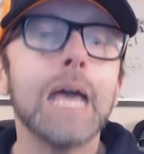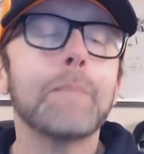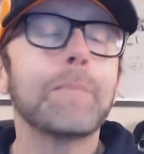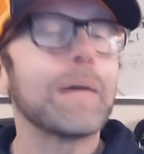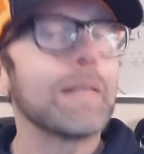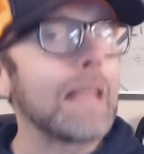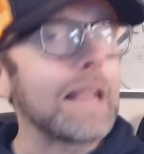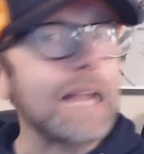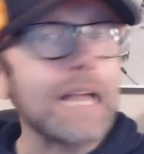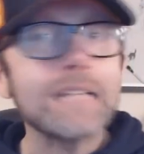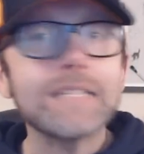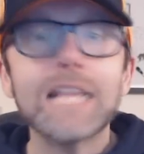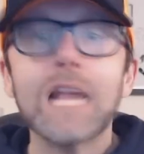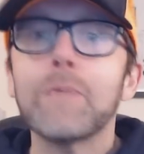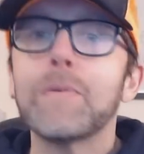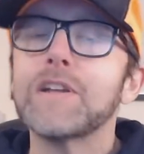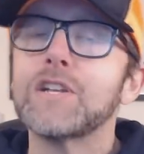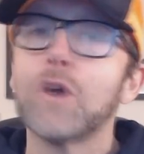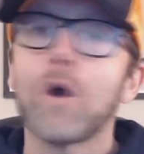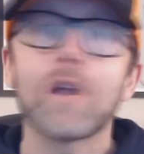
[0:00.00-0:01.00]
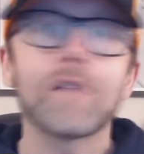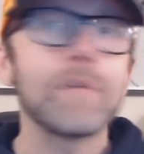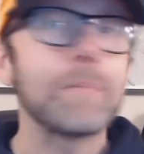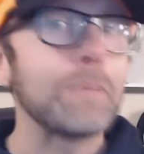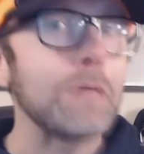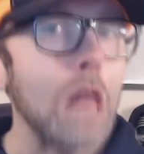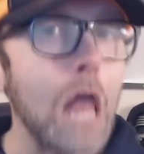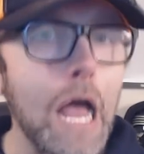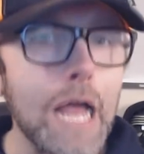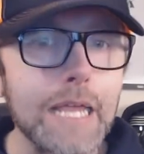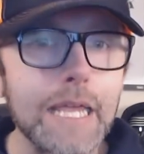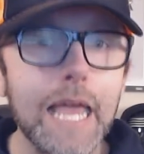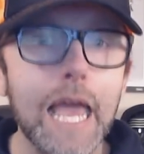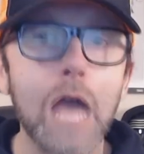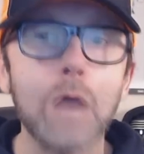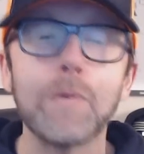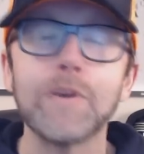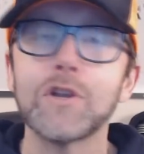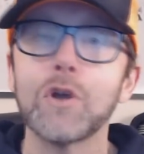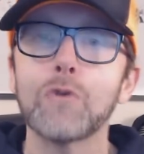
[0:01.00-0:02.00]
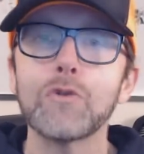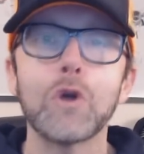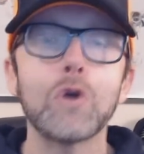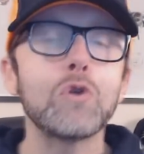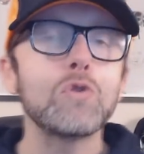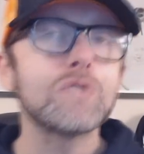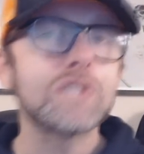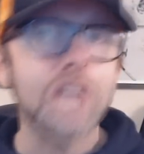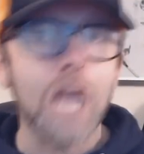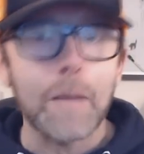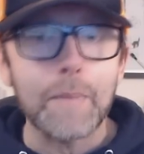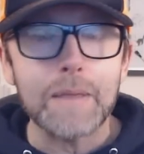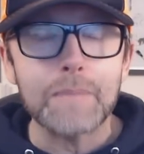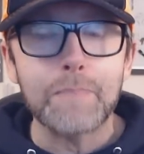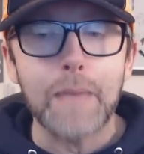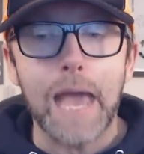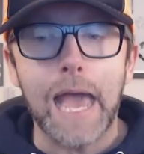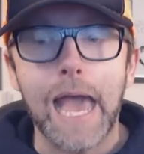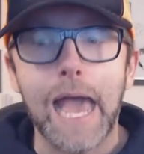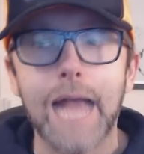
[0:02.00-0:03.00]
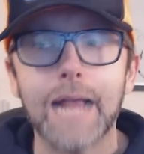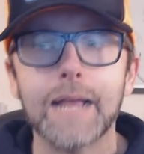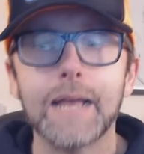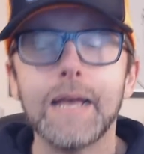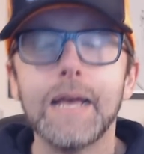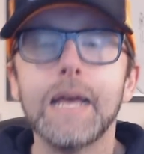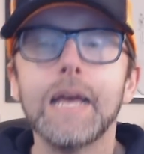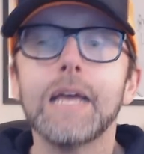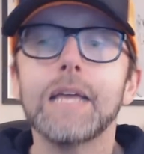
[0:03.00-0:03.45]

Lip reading: But like I said, we don't have a plot yet. We don't know who's coming back.